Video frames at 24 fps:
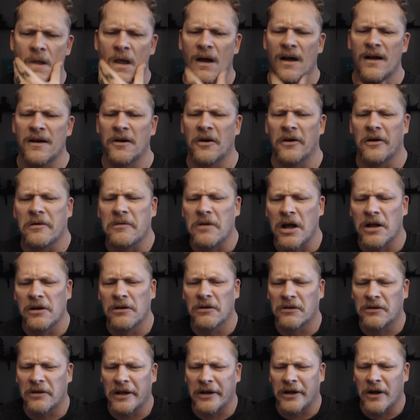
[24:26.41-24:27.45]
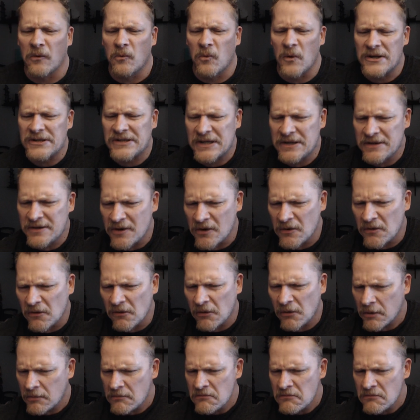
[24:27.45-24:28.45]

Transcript: I know I look like a wizened old.